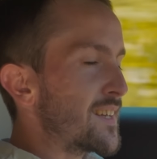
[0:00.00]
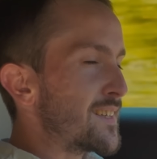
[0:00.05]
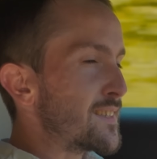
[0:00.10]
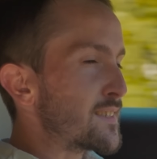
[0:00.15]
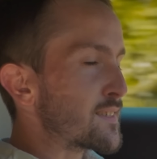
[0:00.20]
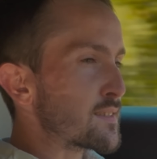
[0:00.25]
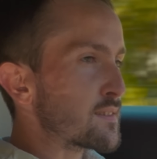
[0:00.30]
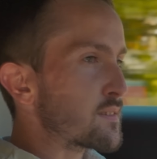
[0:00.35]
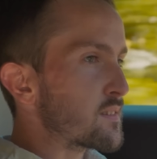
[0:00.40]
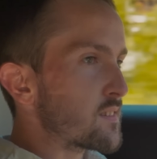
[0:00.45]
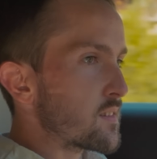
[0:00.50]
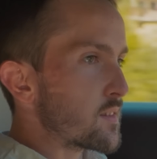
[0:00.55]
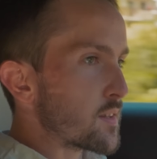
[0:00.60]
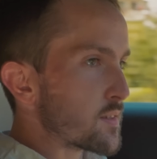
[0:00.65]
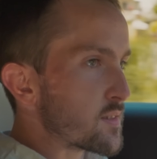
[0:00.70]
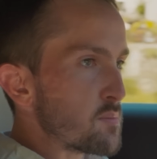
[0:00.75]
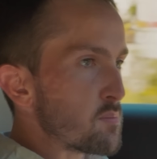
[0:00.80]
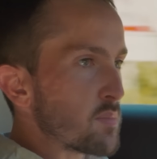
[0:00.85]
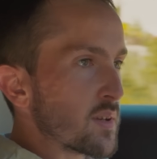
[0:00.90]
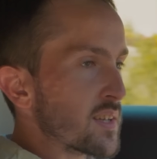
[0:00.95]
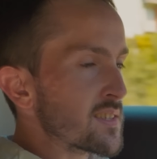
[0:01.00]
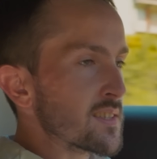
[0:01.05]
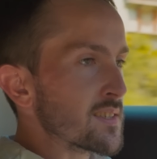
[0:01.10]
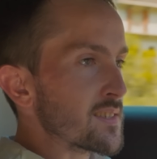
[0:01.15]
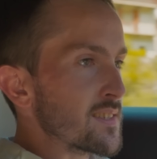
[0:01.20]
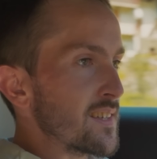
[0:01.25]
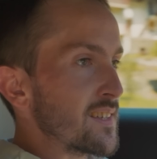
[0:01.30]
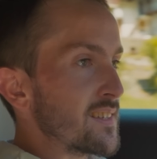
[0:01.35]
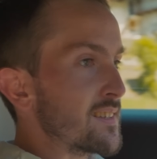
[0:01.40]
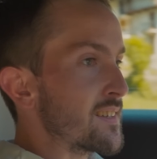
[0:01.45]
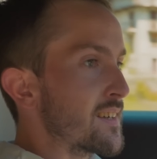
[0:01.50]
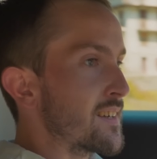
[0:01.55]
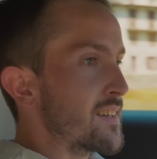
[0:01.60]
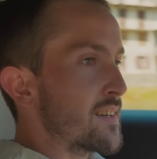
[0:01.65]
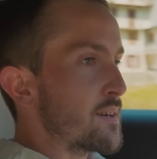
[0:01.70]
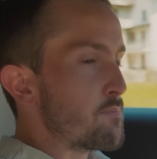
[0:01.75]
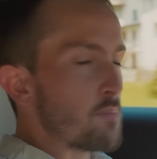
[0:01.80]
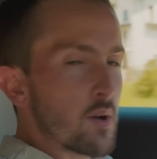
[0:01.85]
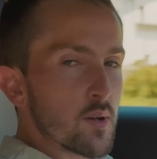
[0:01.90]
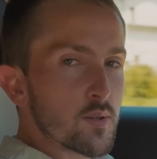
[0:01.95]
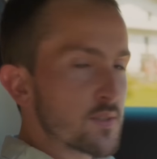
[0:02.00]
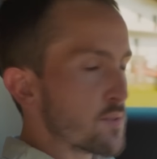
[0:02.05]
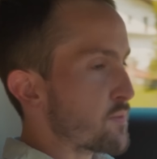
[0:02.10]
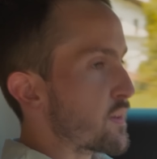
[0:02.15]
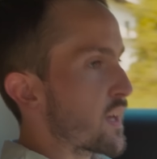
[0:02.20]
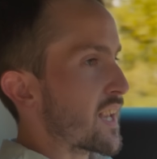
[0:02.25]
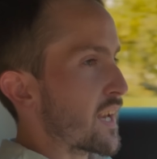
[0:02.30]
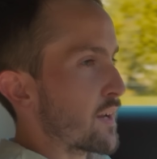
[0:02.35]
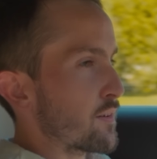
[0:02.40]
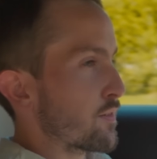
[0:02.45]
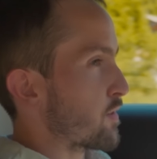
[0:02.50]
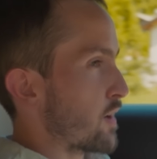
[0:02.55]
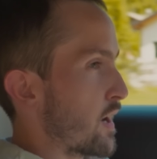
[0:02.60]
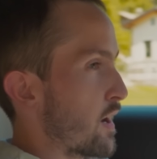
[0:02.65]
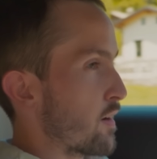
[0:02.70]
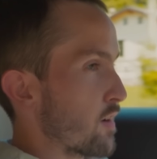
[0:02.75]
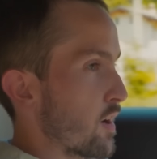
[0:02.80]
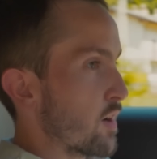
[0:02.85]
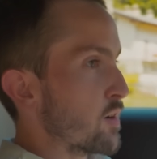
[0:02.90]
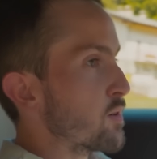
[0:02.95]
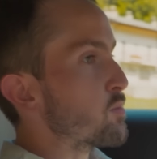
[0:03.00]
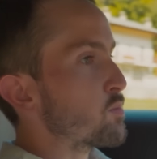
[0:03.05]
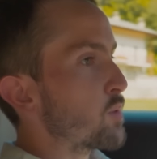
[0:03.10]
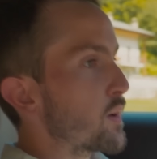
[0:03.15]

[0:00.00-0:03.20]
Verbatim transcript: is the simplicity. Most of the clever aero,